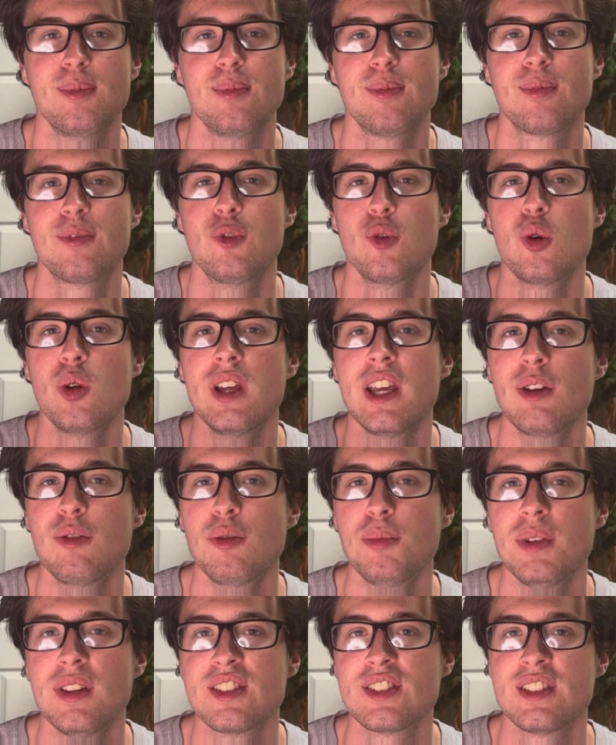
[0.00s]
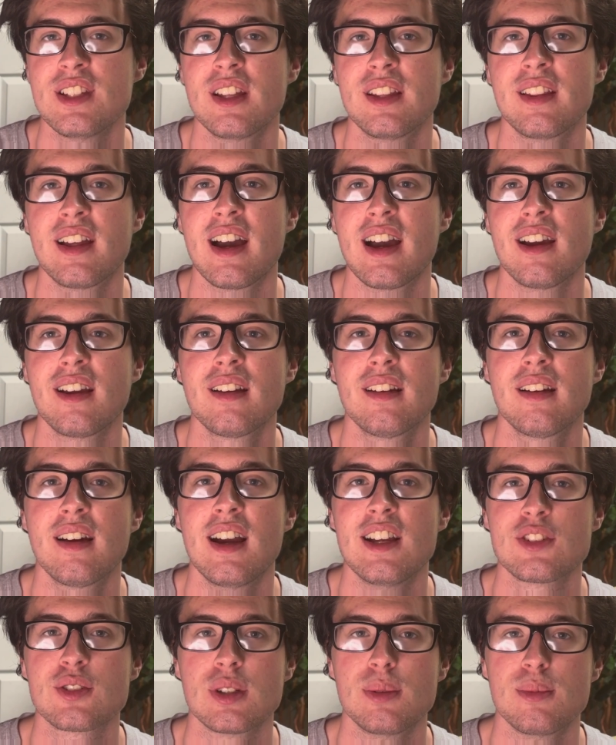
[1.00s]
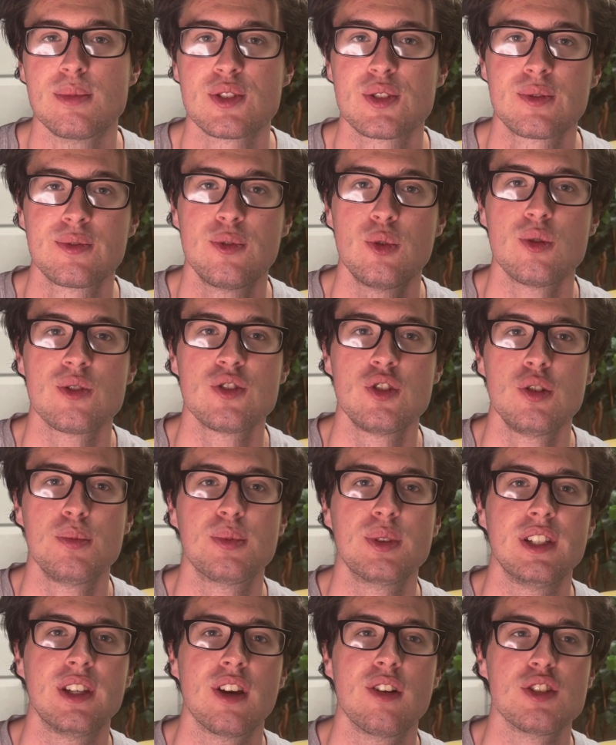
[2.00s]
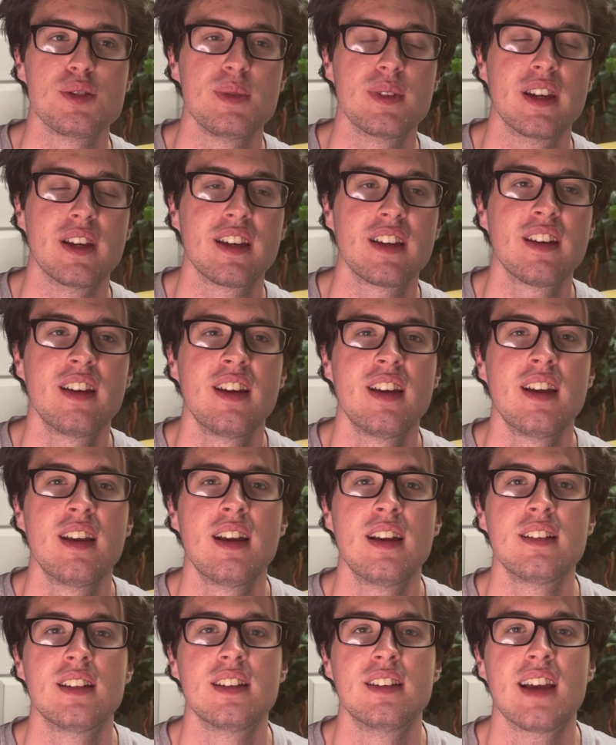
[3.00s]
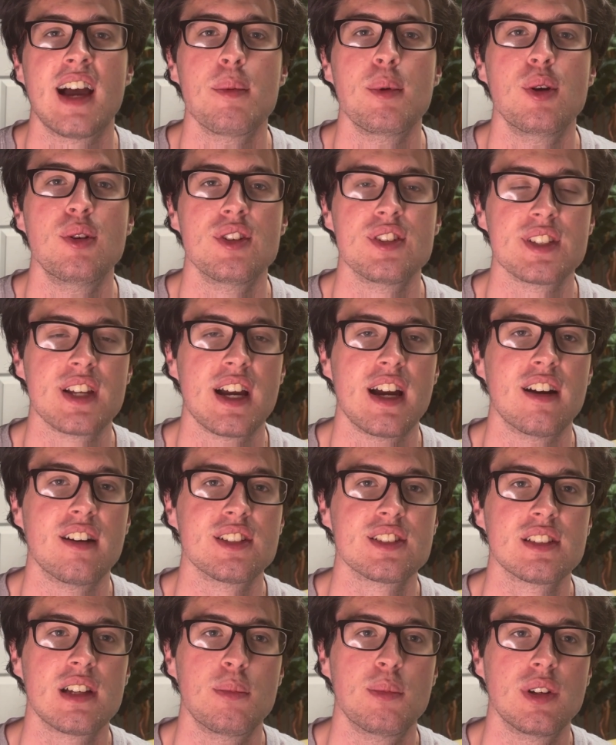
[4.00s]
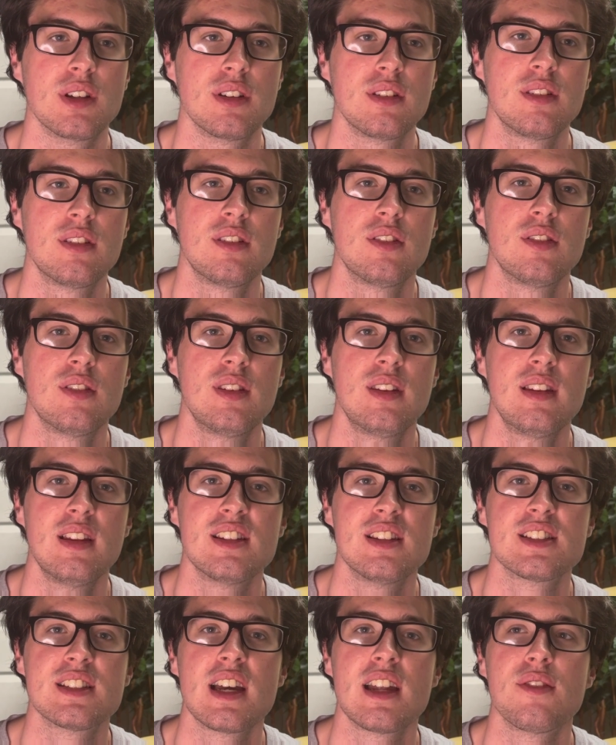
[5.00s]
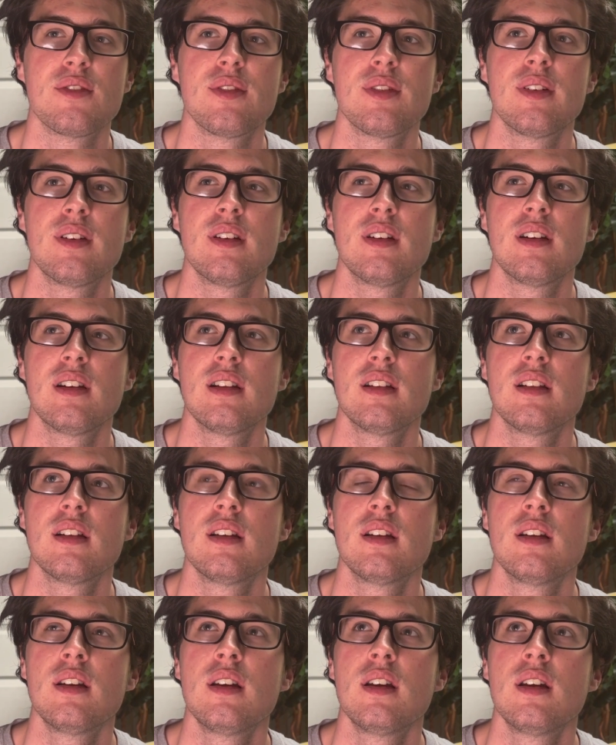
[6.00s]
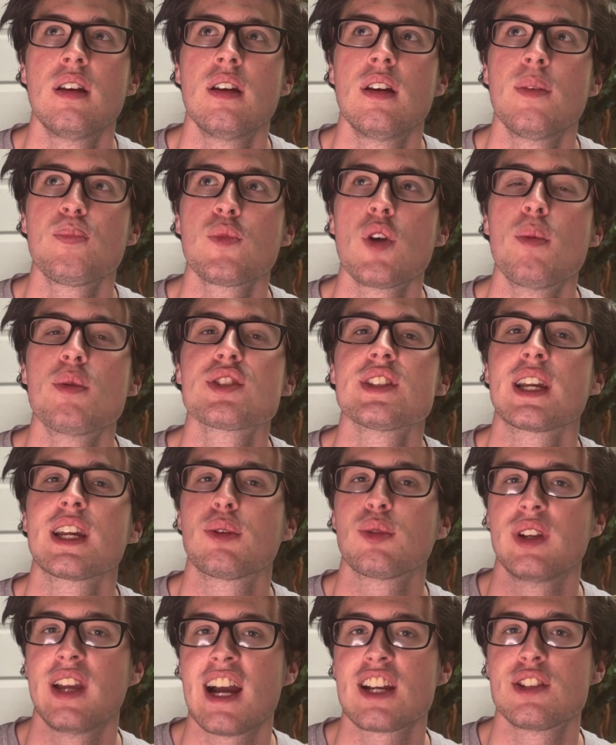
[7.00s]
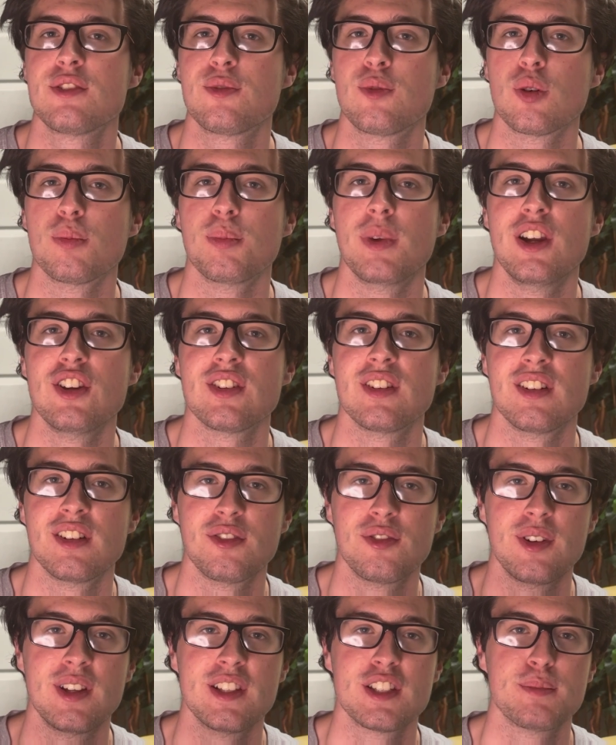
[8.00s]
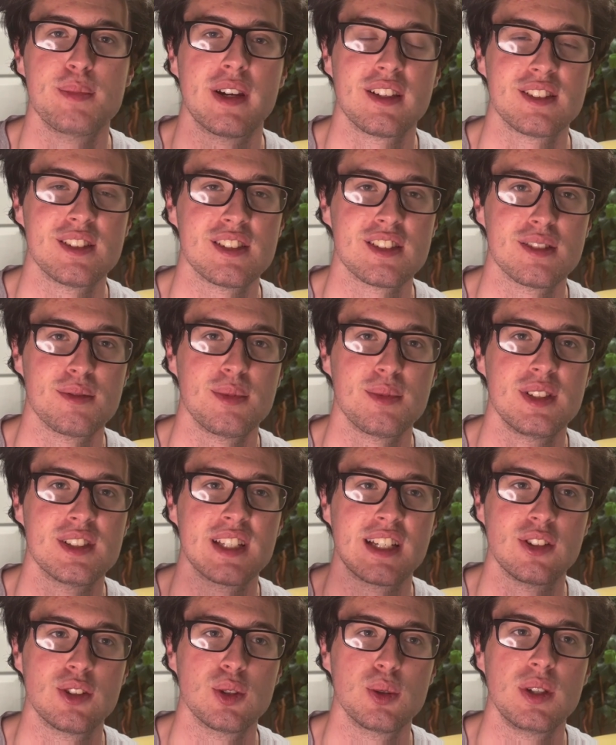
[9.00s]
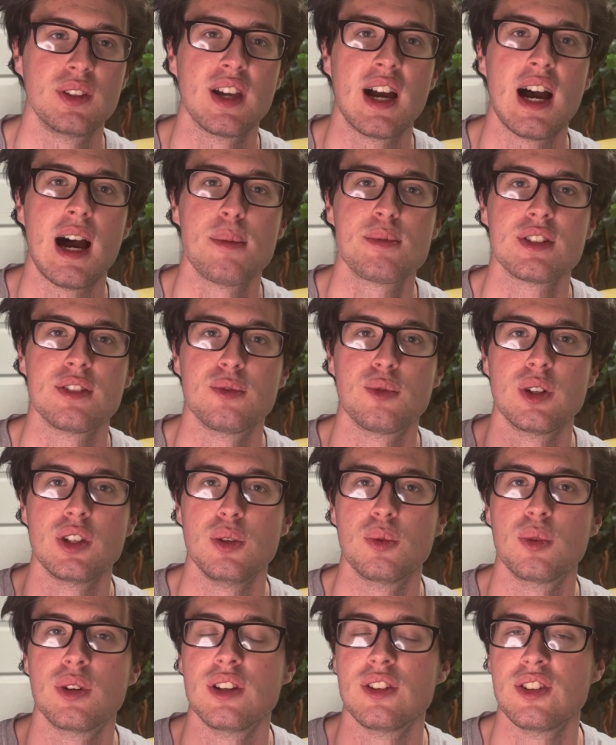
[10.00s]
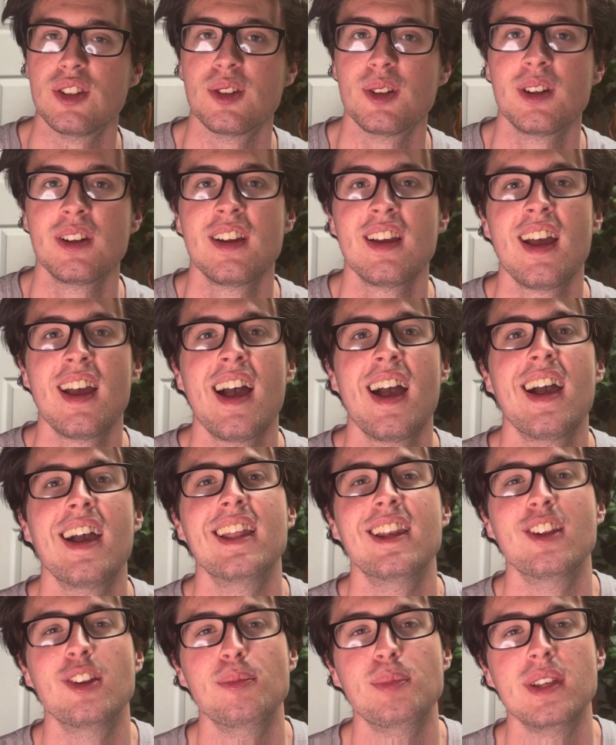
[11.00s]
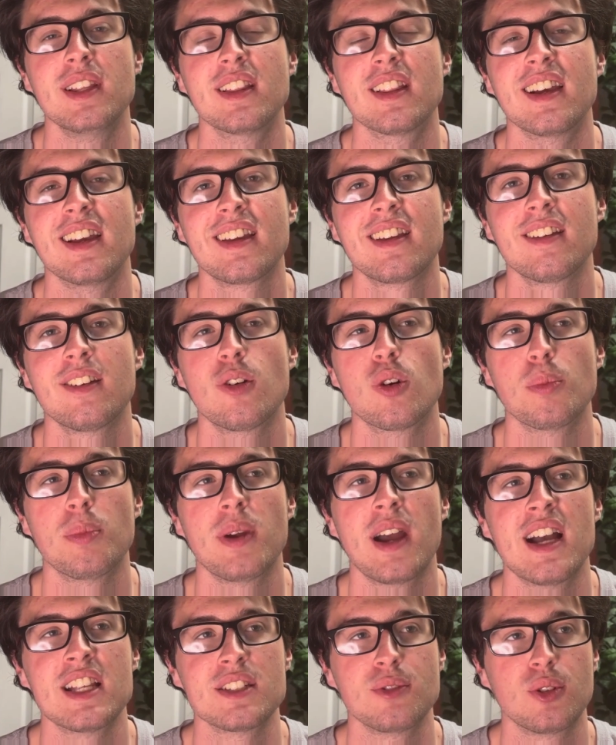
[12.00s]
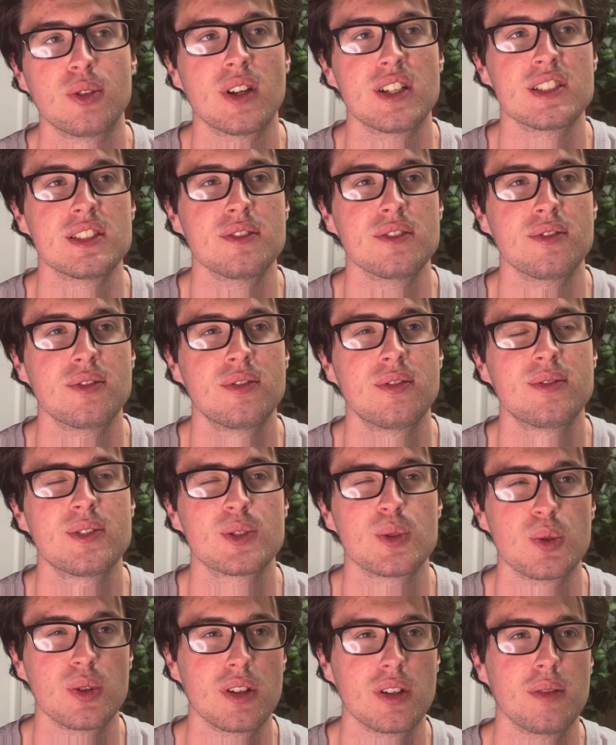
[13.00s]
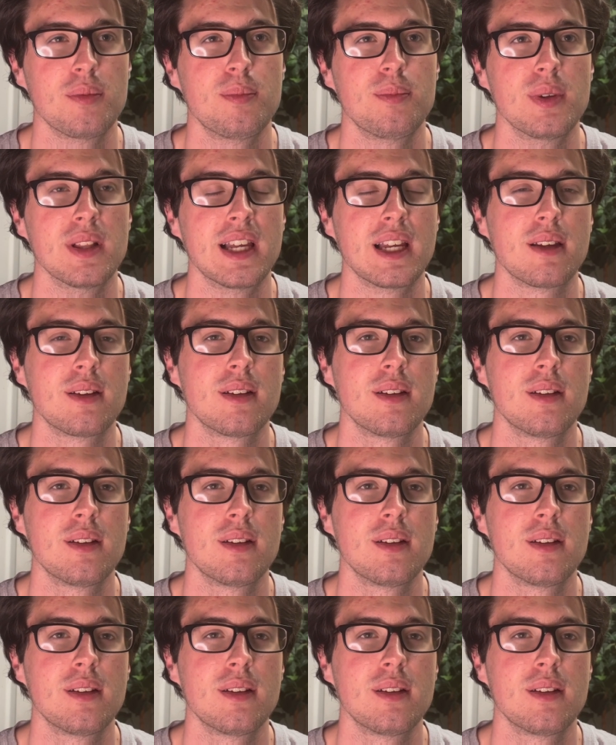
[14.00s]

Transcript: Full id would be stealing the ice cream. Full super ego is be like, deny my own desires. I'm gonna, instead of almost like reaction formation, a defense mechanism, it's like doing the opposite of what you want to do, and it'd be like, or passive aggressive sort of, but like